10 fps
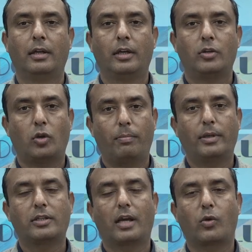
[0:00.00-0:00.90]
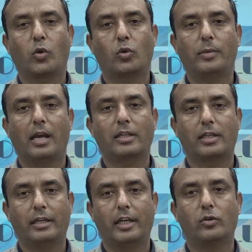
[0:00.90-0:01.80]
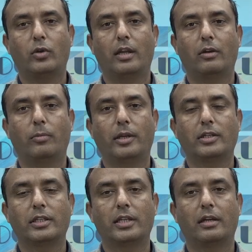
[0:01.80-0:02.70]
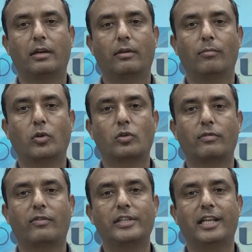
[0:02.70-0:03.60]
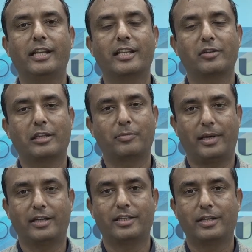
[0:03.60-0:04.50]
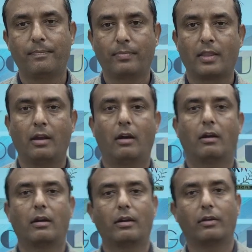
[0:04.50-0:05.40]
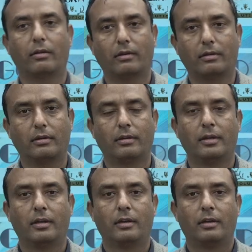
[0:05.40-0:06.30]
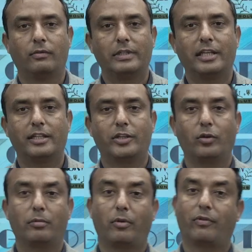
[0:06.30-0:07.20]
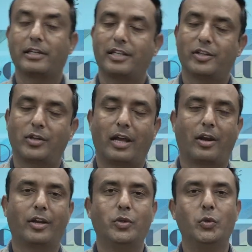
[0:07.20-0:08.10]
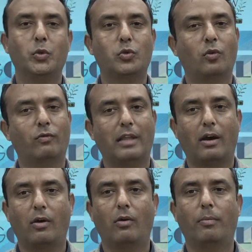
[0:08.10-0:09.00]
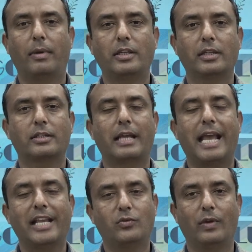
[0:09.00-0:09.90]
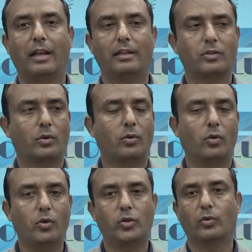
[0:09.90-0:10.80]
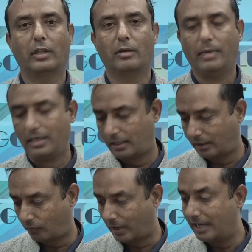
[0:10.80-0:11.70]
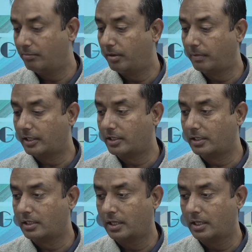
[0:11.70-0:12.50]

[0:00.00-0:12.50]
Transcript: topics are going to be asked in day-to-day operations, and most of the physical aspirants or physical security professionals are used to of the operations as well. So no issue on that part. While preparations,